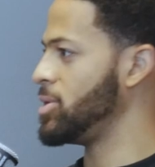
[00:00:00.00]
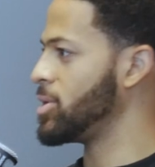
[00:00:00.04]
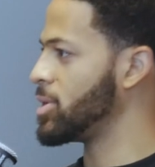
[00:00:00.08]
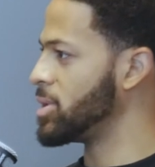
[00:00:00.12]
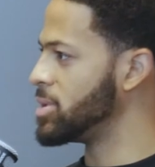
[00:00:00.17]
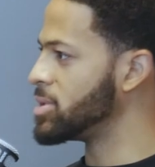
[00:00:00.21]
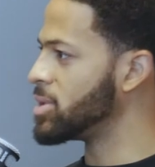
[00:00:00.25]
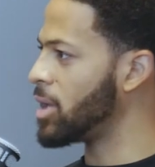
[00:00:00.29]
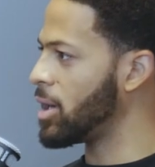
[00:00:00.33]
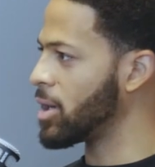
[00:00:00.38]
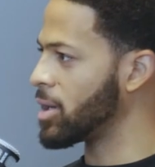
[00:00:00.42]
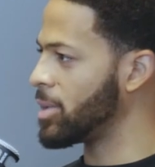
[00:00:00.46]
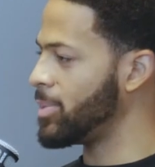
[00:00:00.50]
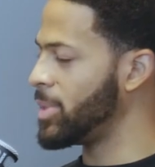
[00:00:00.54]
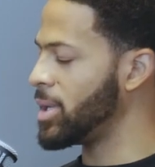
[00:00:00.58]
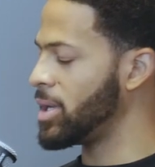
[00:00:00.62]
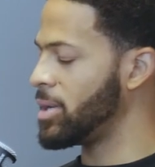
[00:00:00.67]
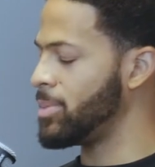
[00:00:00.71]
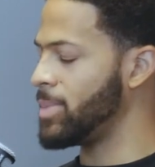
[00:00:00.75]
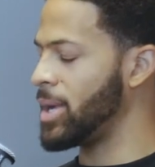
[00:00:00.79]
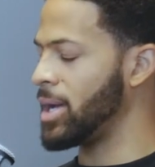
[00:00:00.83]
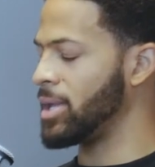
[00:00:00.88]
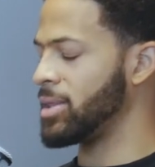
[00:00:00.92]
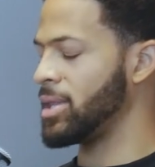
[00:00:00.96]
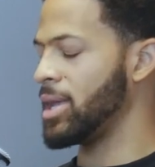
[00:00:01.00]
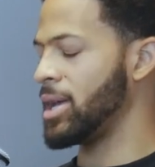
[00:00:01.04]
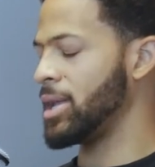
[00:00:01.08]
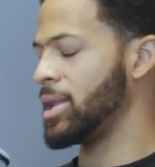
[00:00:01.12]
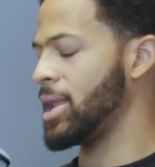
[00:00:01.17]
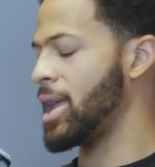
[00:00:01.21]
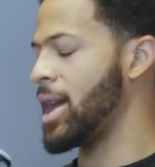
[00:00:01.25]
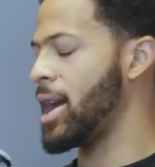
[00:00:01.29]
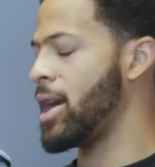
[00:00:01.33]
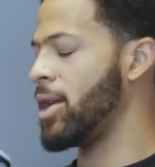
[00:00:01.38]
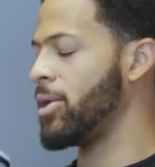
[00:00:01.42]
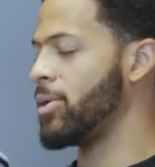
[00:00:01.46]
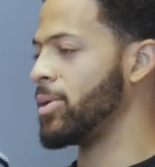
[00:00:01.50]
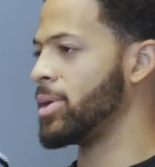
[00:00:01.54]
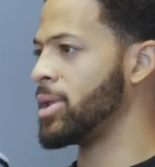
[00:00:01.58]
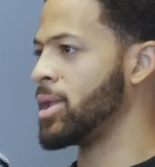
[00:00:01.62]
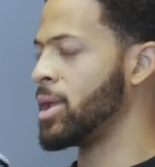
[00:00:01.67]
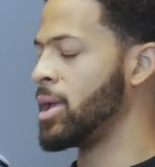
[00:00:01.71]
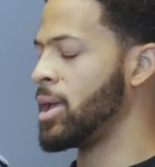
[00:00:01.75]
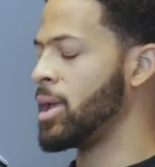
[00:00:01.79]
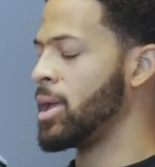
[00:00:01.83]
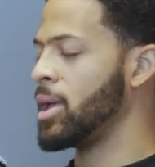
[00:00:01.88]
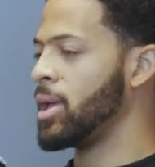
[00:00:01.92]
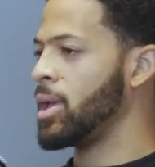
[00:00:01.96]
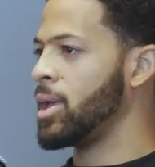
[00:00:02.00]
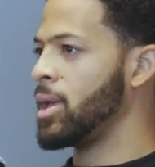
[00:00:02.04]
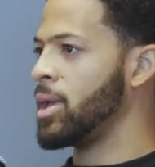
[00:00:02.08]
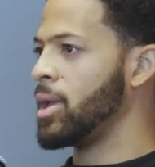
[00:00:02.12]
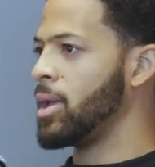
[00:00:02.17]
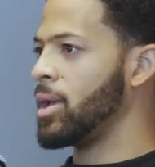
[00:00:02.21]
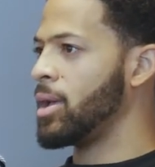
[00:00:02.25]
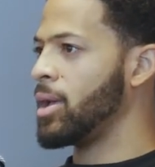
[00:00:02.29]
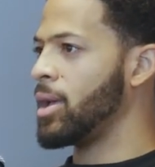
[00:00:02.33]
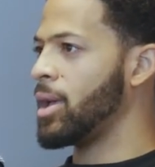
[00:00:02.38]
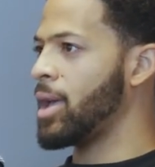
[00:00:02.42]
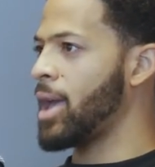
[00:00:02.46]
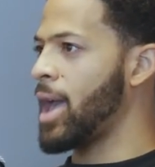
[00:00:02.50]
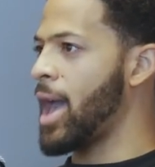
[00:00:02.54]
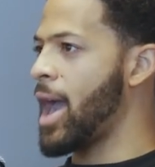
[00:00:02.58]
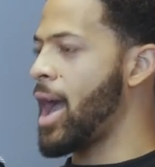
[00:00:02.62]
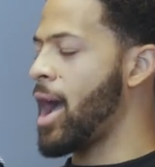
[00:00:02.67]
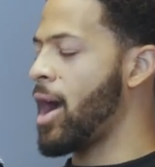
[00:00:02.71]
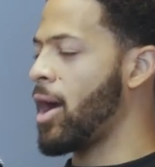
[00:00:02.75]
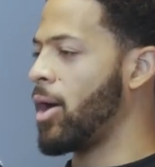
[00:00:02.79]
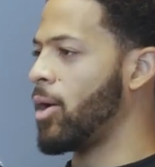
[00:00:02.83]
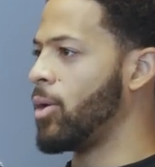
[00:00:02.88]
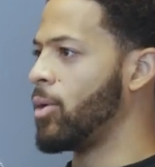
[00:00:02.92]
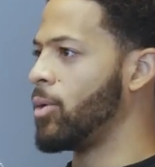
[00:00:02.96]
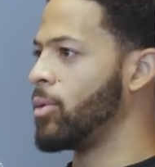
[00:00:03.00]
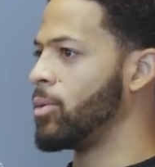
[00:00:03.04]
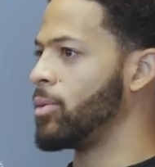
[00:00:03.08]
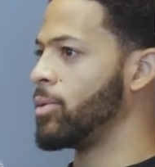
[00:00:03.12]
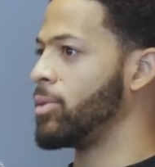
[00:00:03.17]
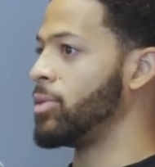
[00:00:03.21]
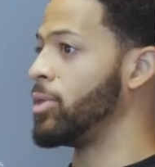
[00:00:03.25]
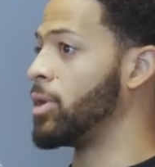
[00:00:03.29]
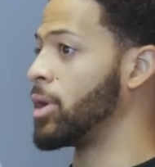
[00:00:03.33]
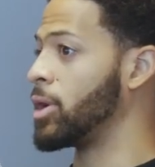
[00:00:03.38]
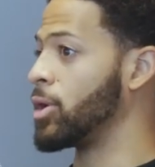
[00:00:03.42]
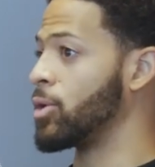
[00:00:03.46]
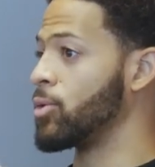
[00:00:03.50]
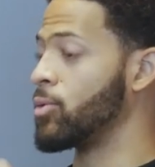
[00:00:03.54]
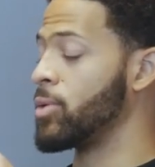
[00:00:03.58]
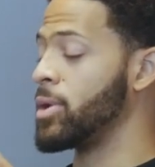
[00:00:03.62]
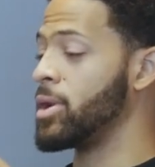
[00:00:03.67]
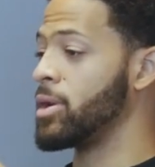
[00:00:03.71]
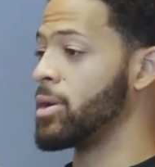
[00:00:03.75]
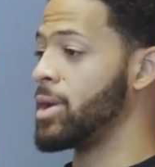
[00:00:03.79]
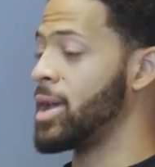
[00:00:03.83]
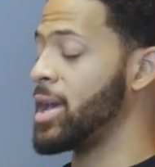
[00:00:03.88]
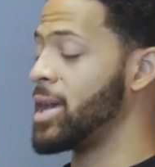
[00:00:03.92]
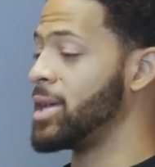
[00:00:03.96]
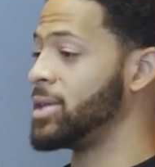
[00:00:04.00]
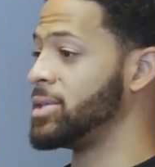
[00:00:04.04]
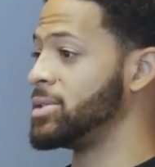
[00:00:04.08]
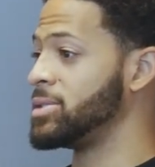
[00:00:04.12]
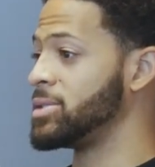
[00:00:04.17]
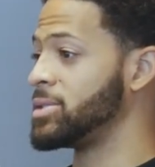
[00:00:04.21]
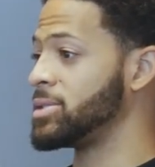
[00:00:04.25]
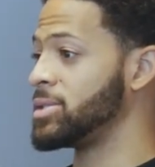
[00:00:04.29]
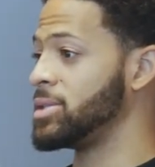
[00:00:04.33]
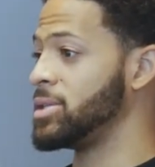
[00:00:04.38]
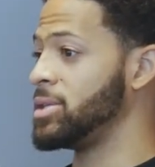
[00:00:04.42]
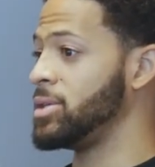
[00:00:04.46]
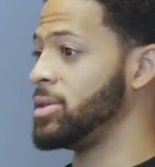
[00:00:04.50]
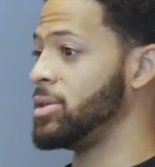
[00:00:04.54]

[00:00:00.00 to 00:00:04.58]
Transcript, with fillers: you can talk a bit about that now and how the career has